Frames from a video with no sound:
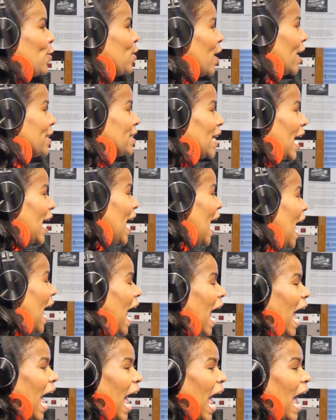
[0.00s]
her, I was like,
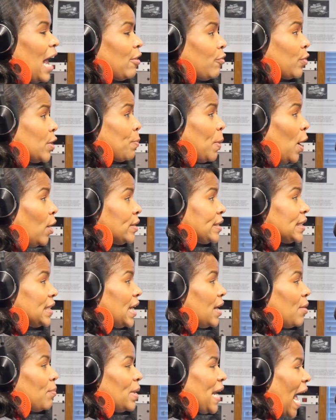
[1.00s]
I reposted
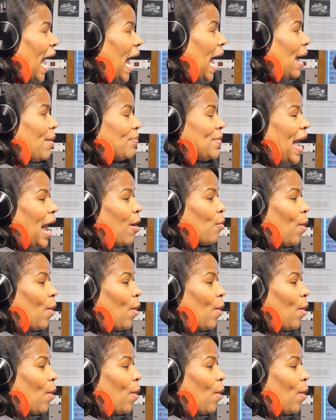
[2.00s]
it, but I'm not